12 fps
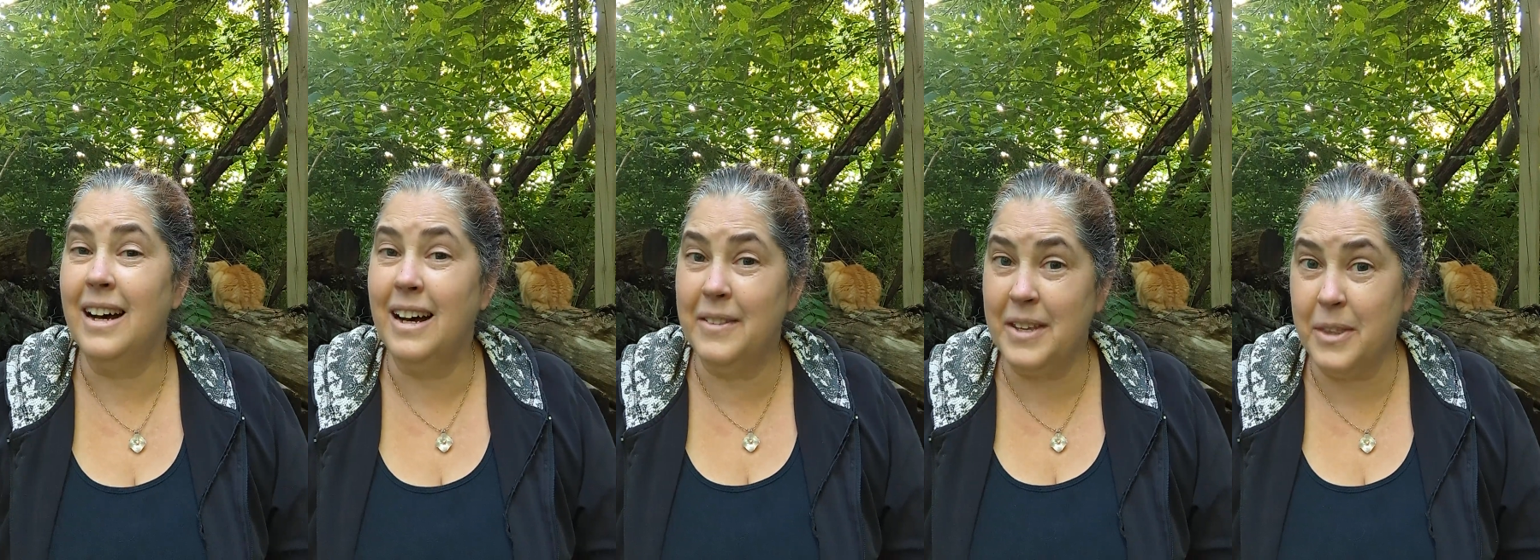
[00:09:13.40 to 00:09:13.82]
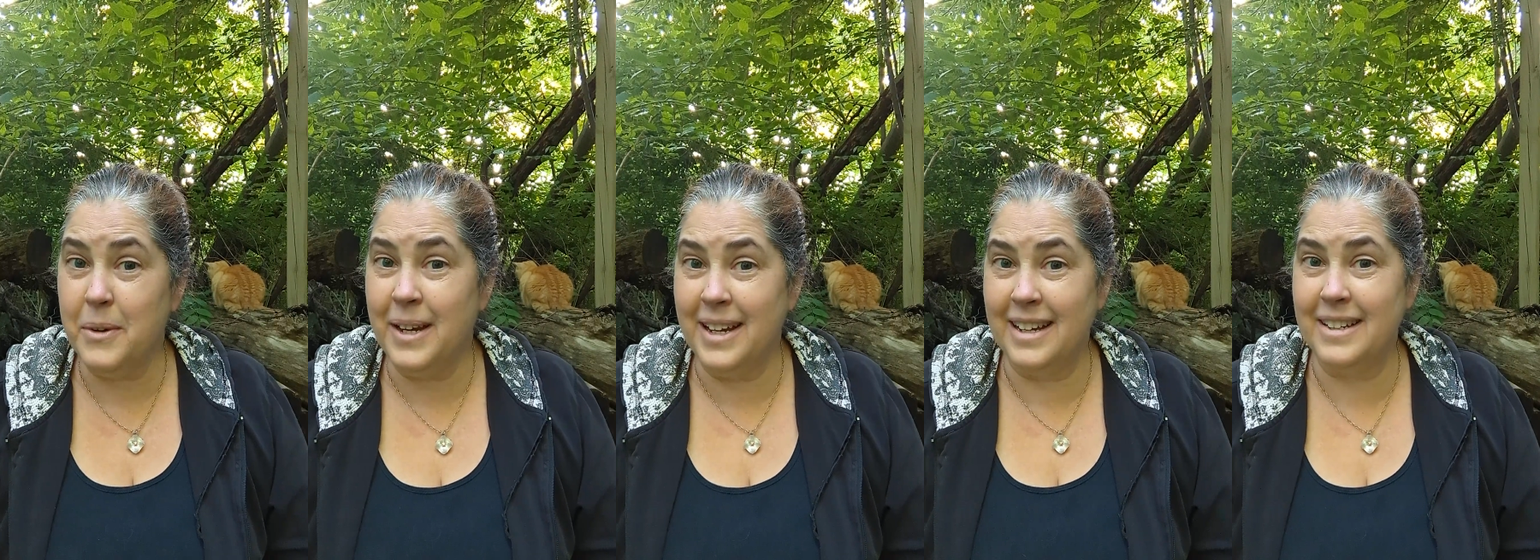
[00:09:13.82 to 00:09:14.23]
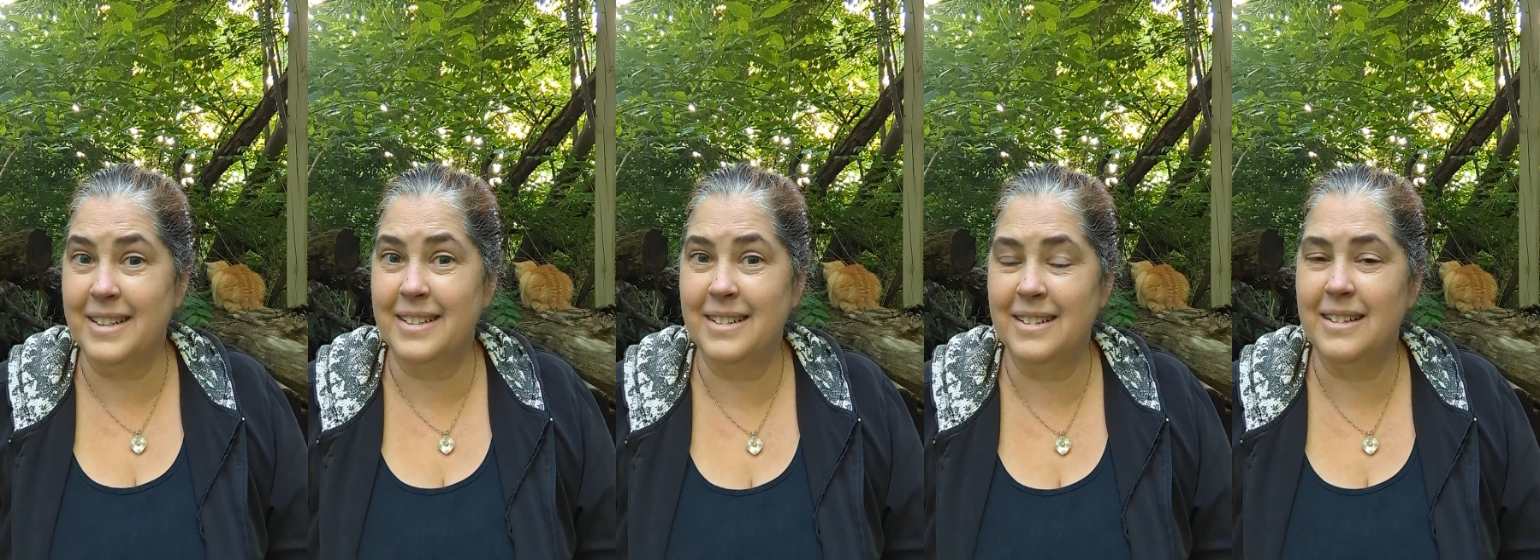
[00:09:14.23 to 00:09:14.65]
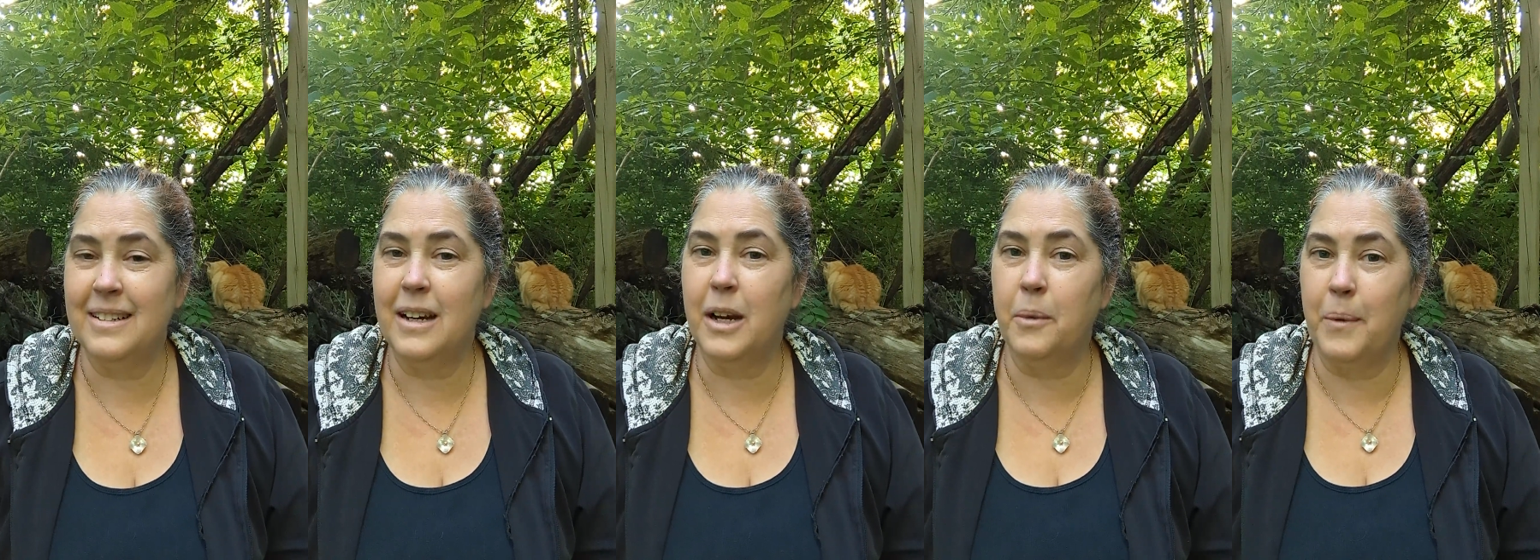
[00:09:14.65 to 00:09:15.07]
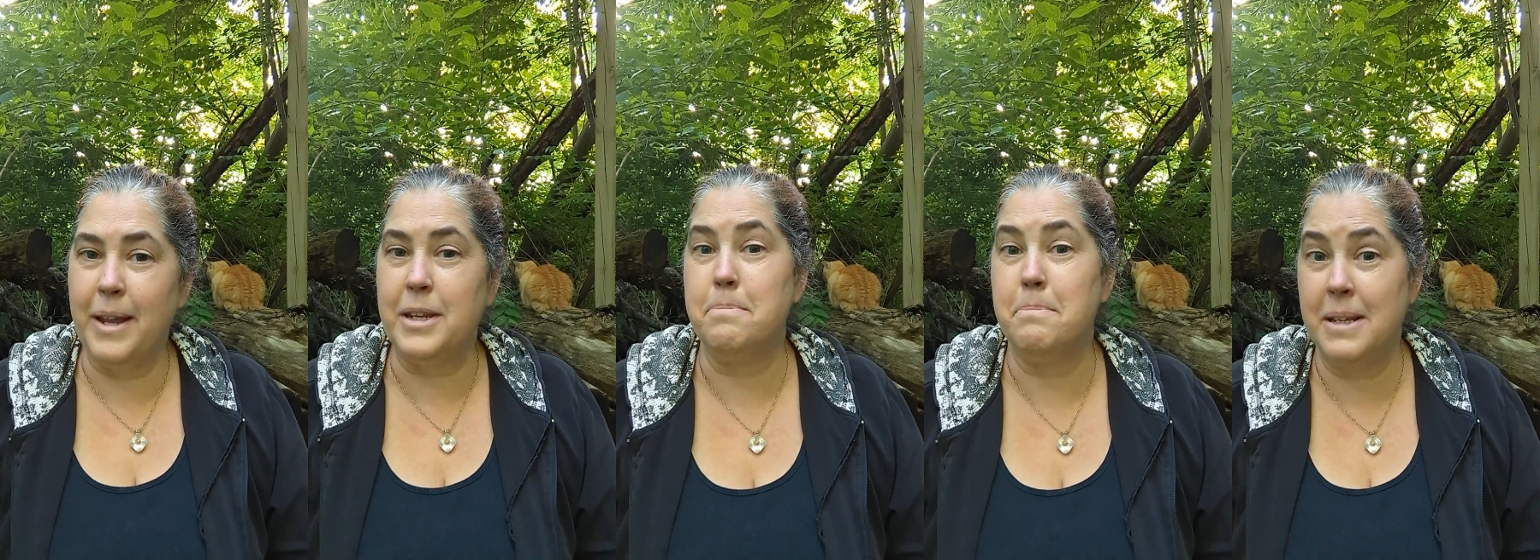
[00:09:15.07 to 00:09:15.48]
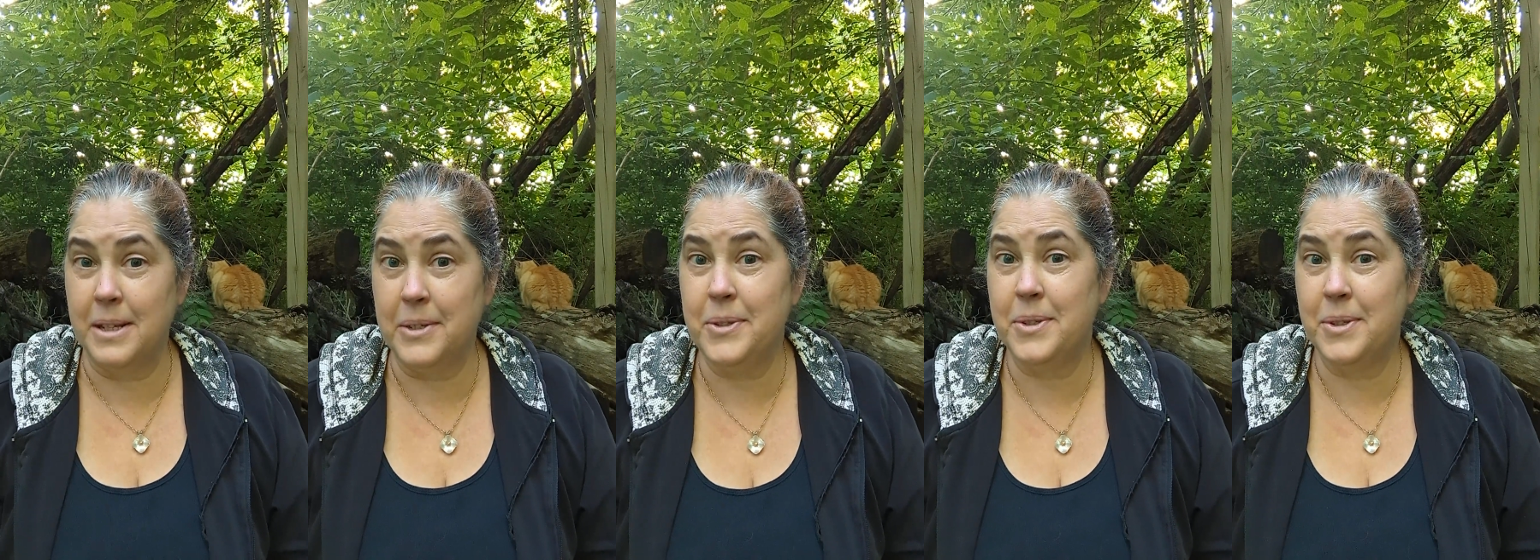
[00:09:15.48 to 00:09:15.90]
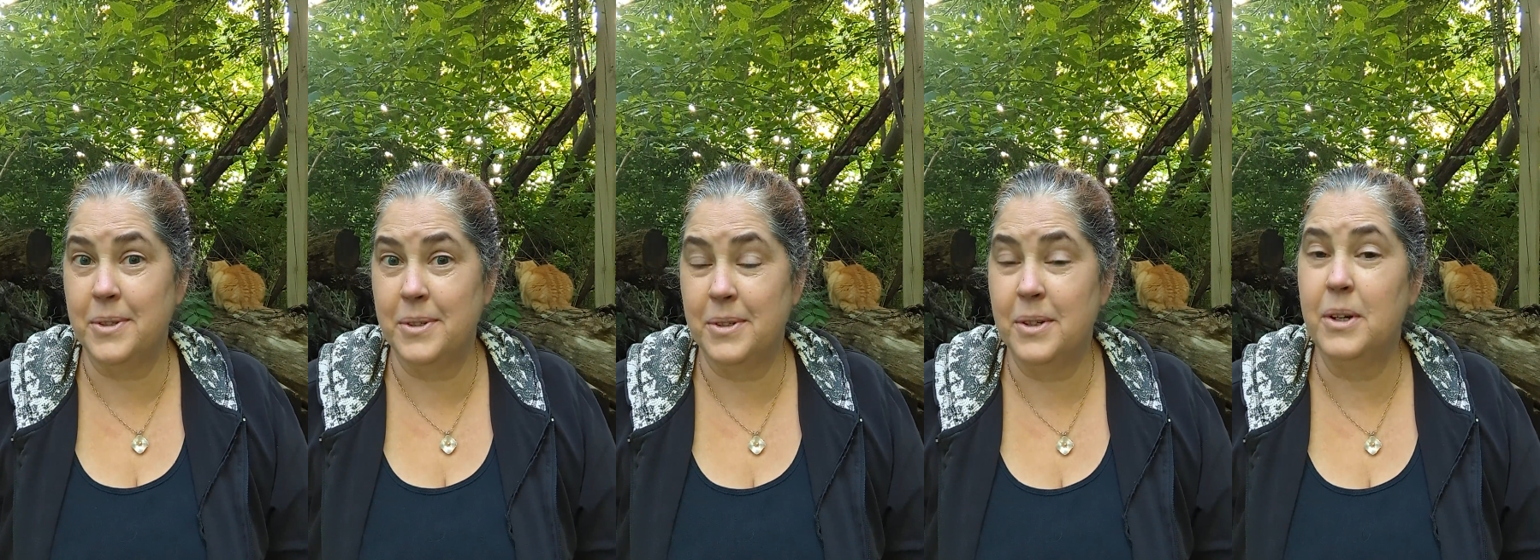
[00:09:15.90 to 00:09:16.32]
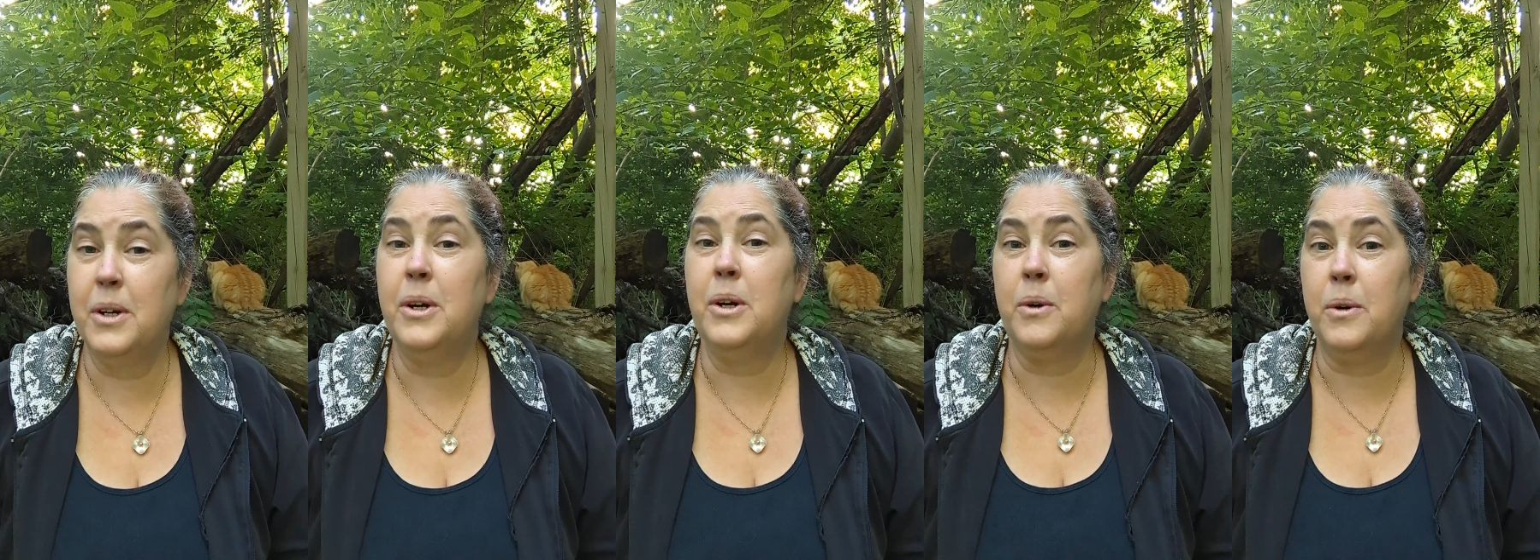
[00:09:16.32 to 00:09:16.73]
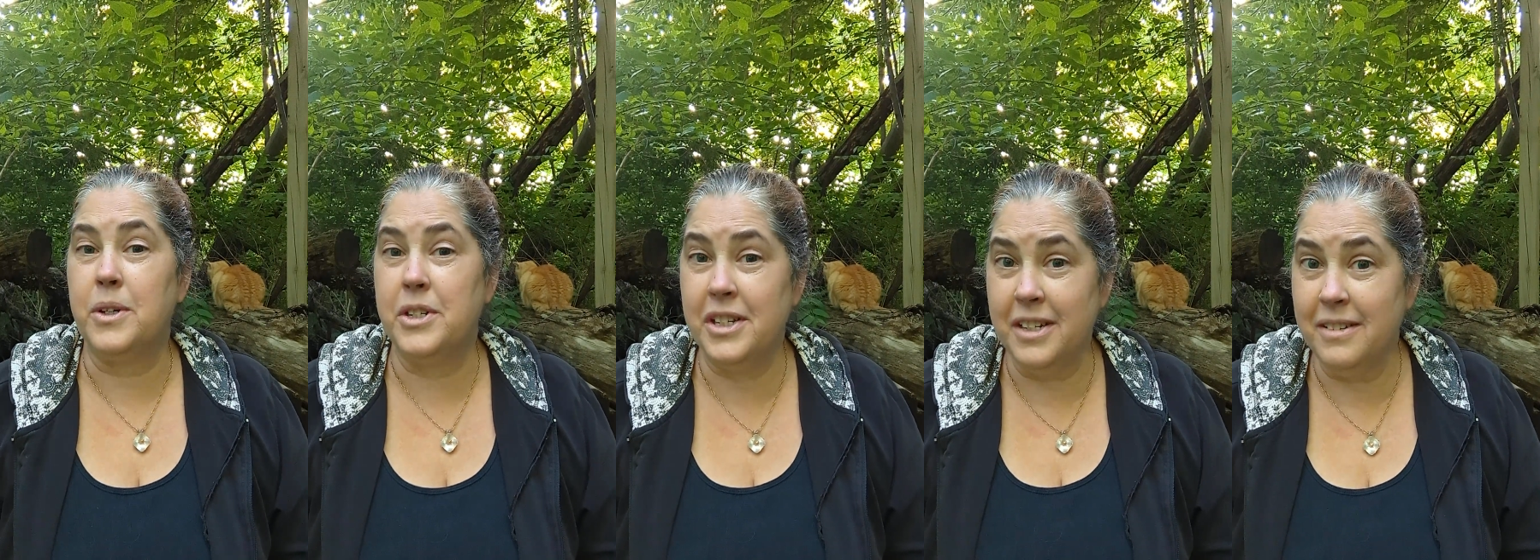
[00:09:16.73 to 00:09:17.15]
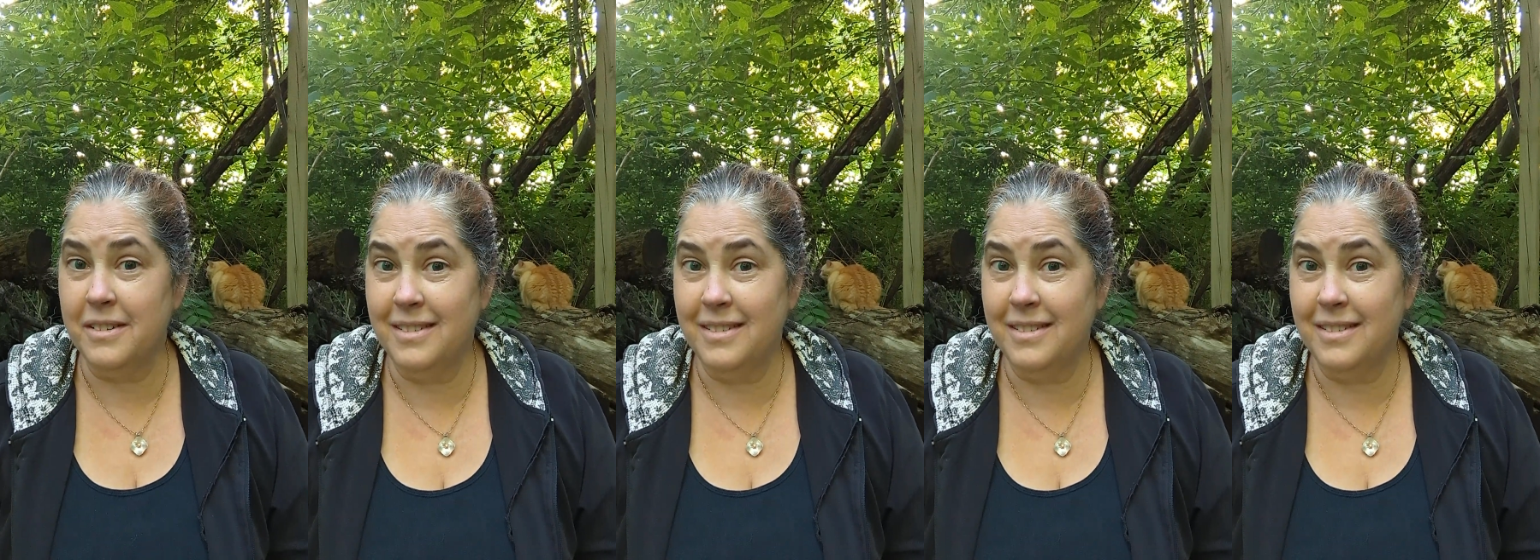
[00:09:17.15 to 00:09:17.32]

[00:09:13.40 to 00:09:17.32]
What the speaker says: On the other hand, a random piss or shit,